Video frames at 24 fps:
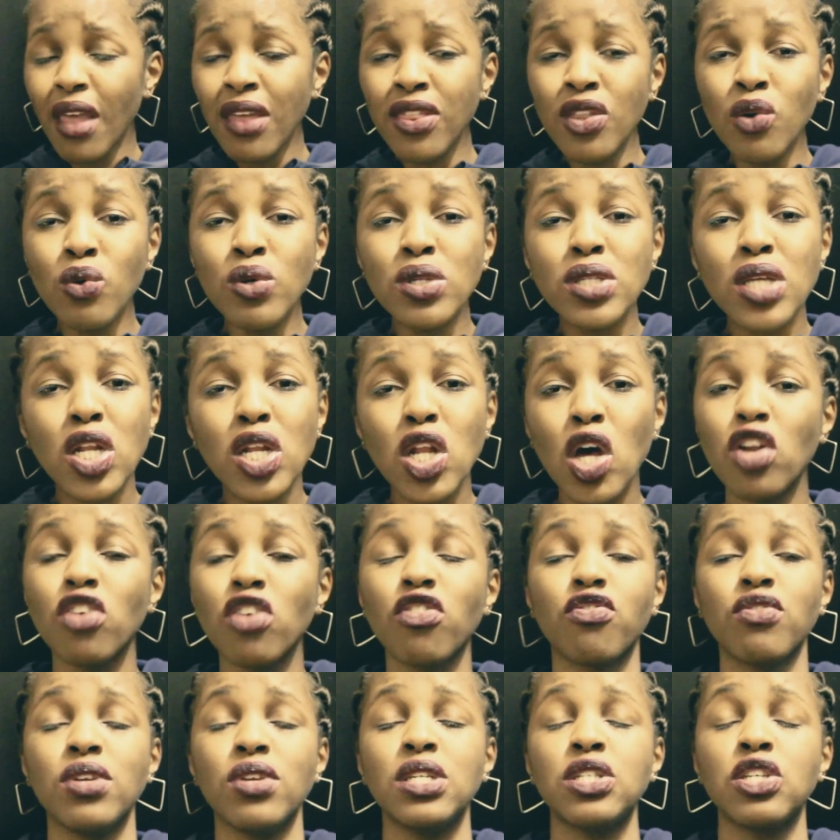there was a lot
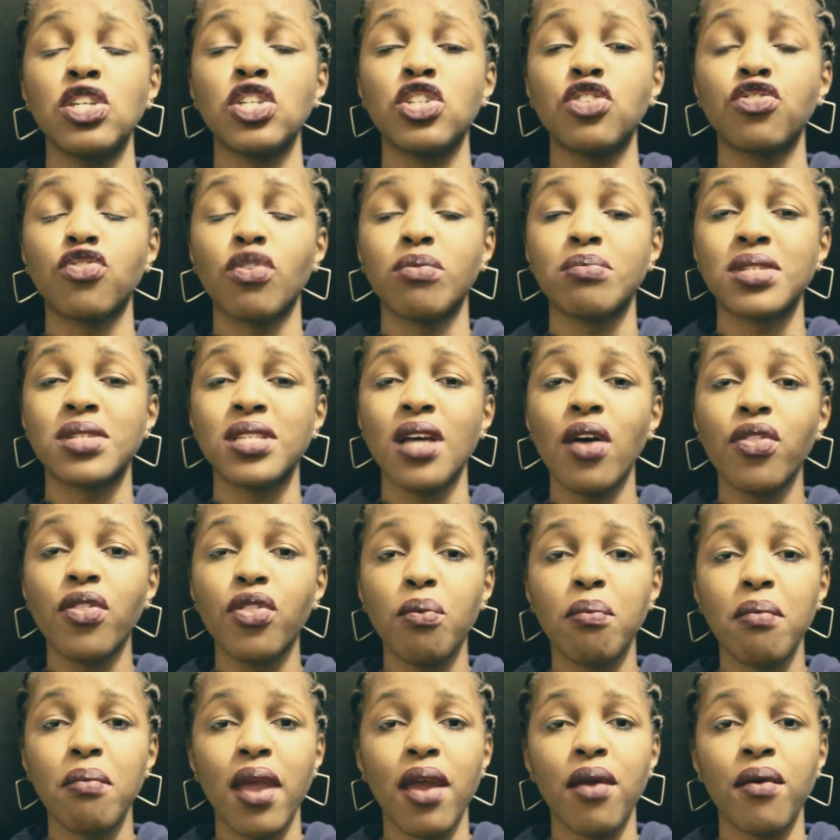of research from South
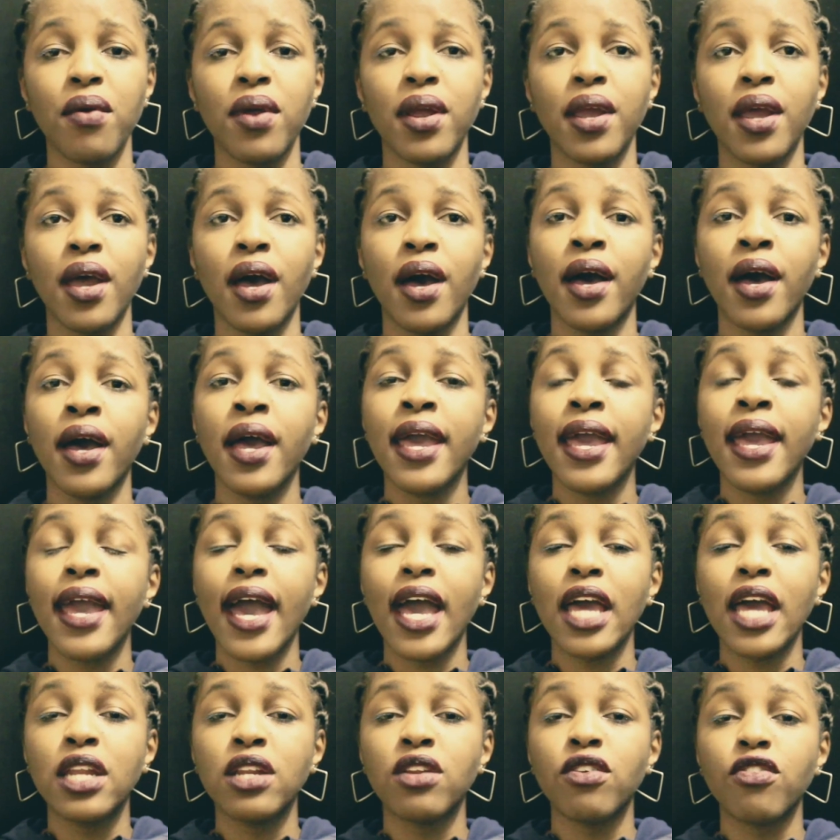America
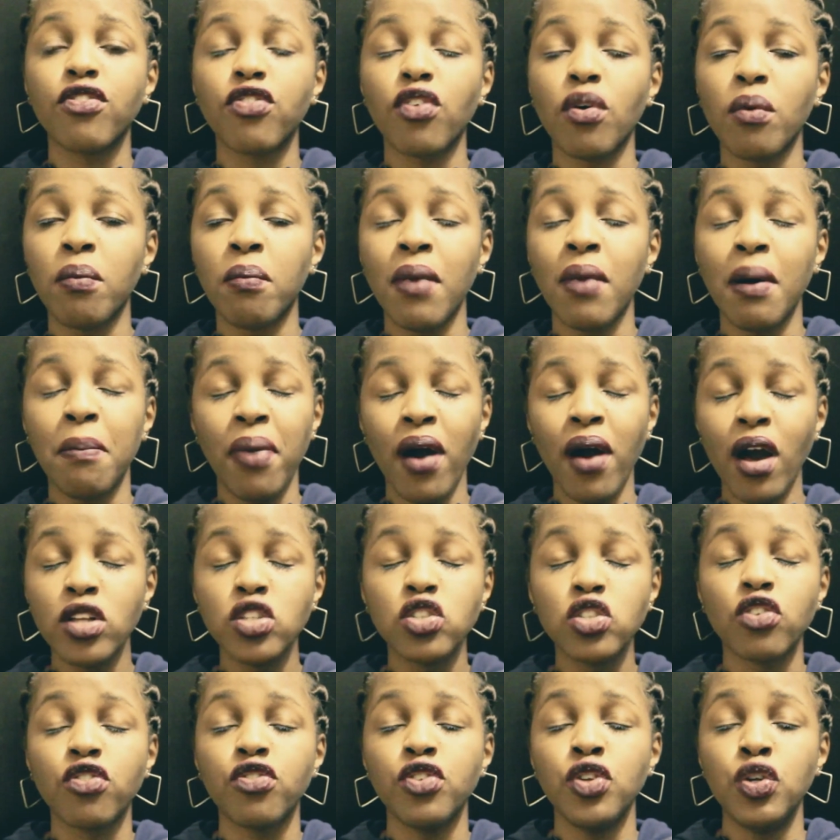and from
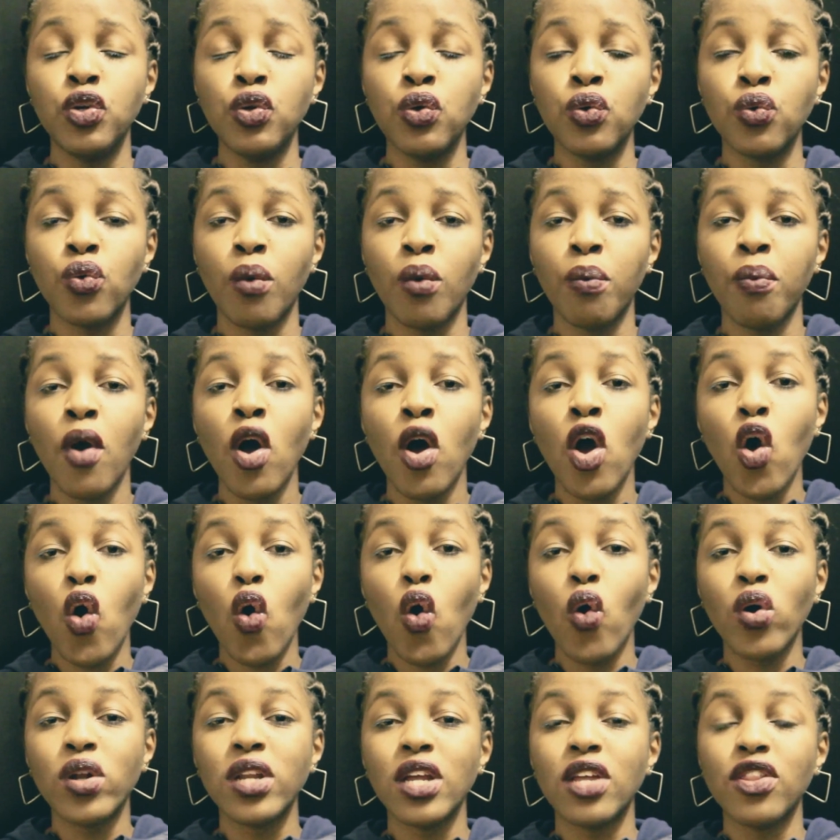parts of Europe
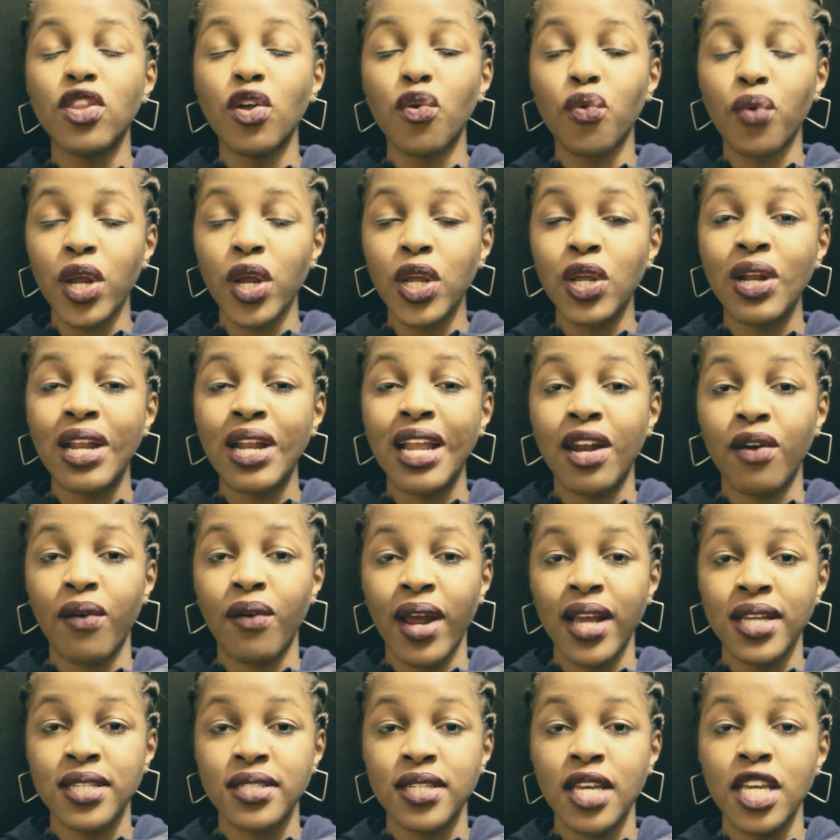on the
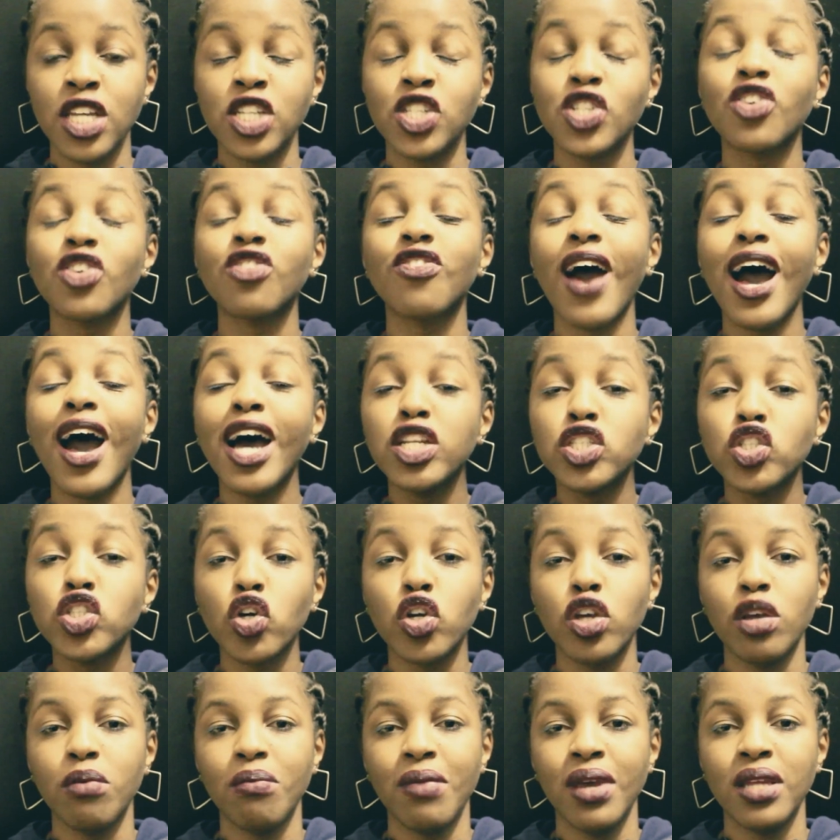regularization of
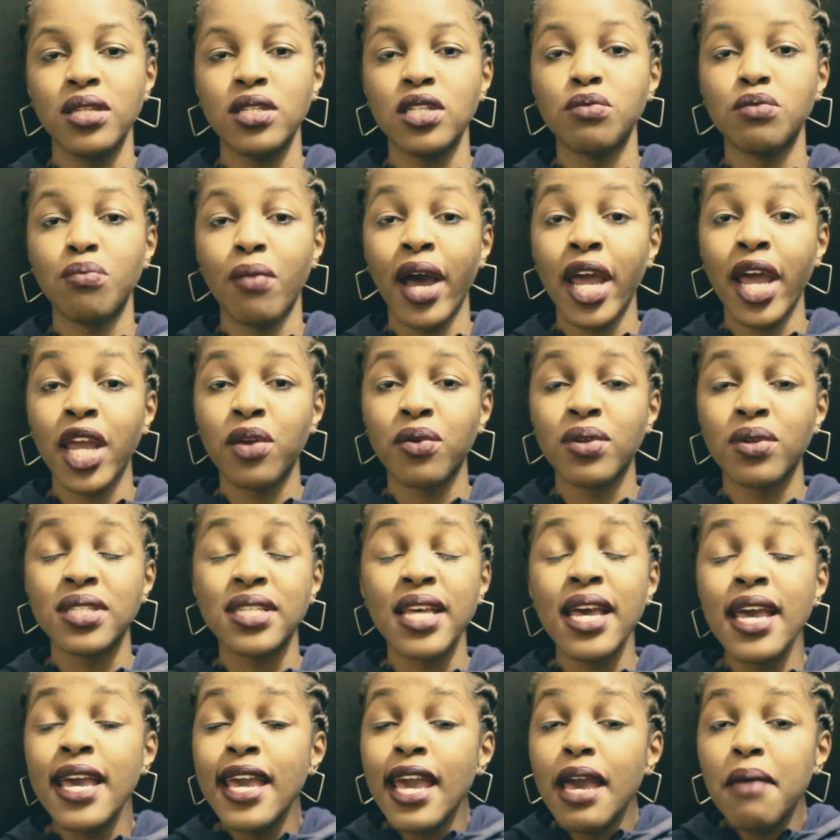undocumented migrants,
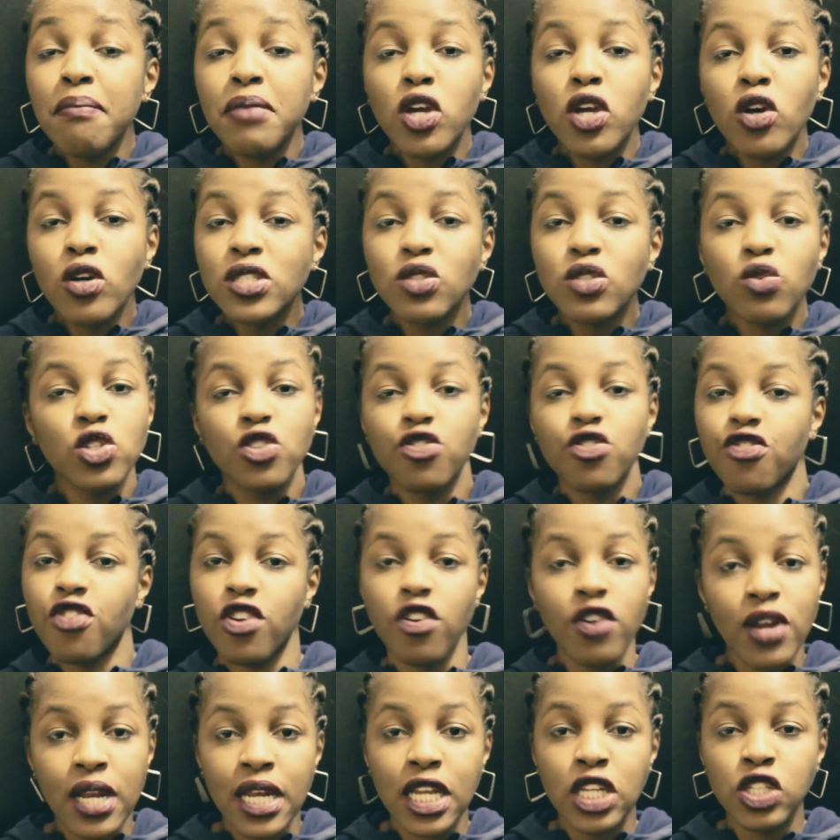and because there was
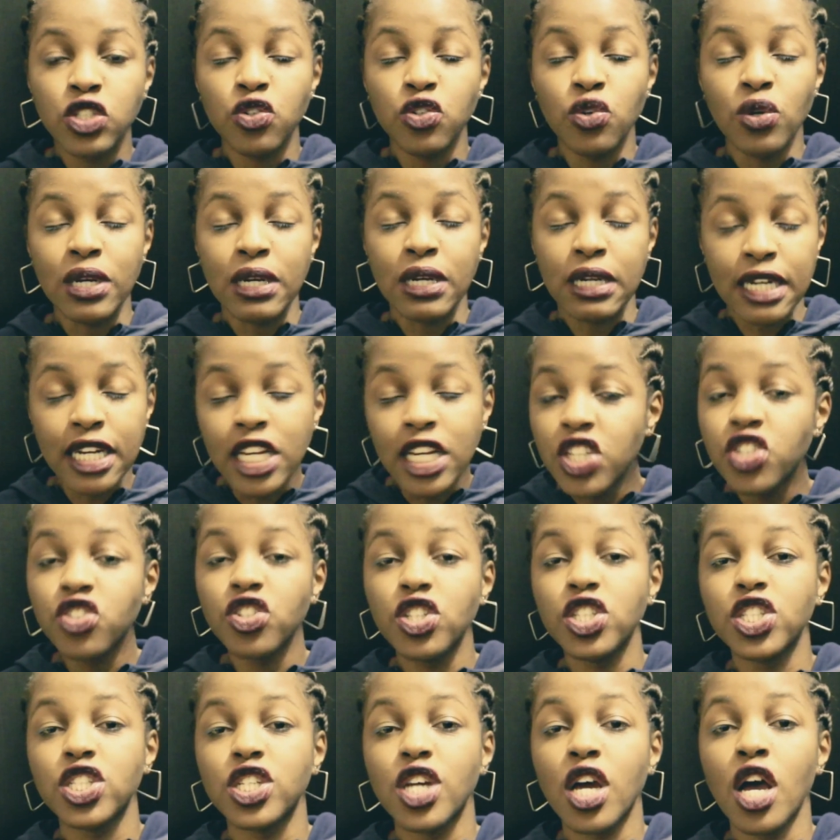very little
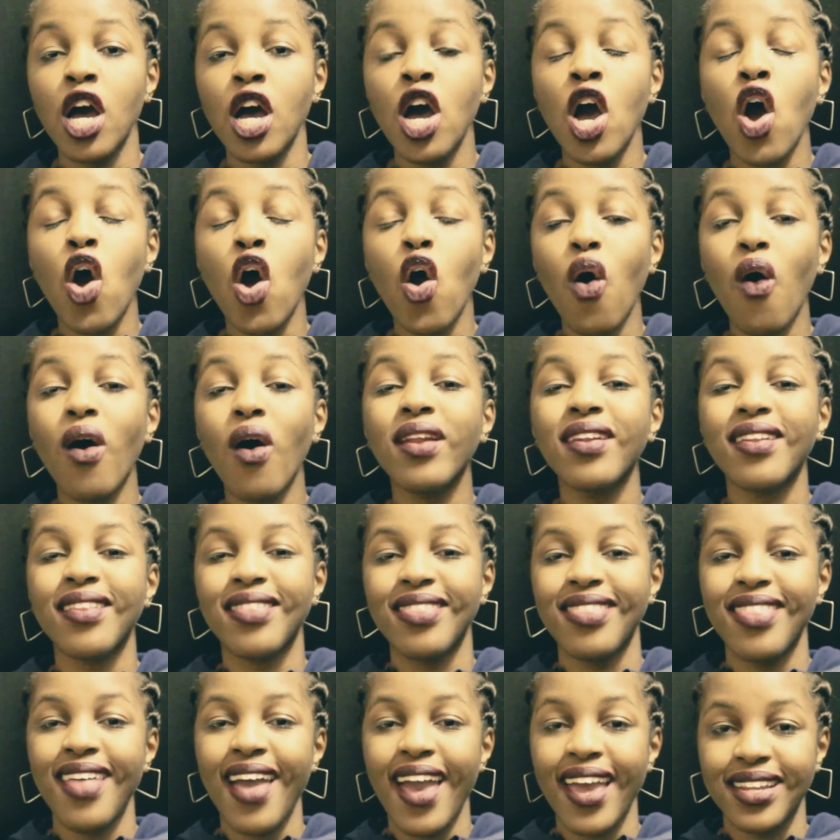literature on
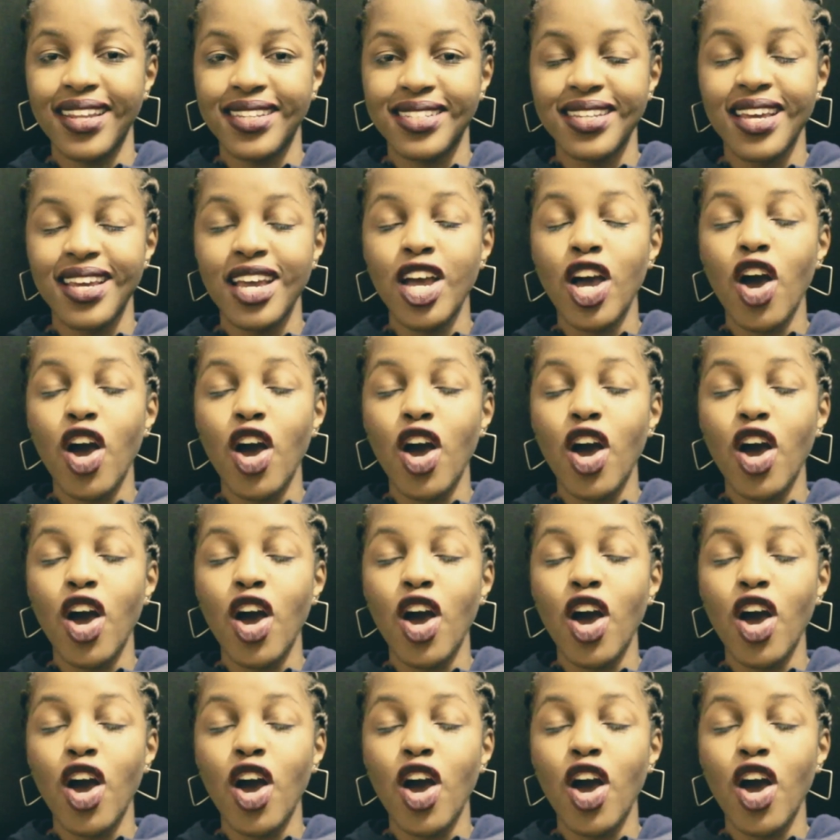that